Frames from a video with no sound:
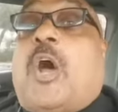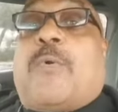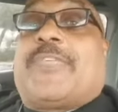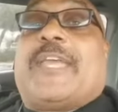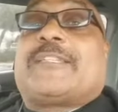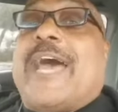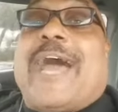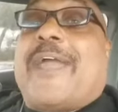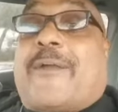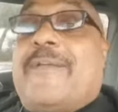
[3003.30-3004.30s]
along with the
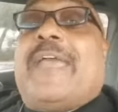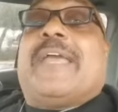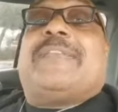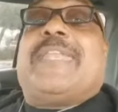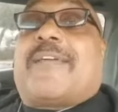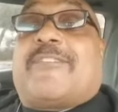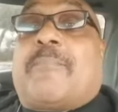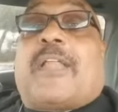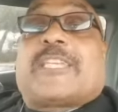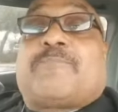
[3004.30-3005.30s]
entire negative
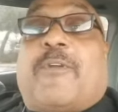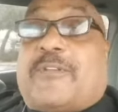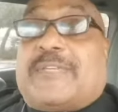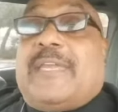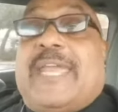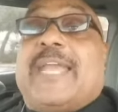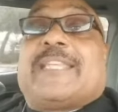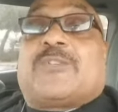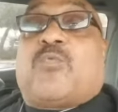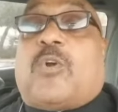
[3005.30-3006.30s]
demonic spirits in
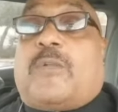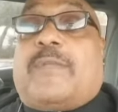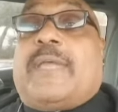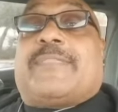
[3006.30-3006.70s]
this world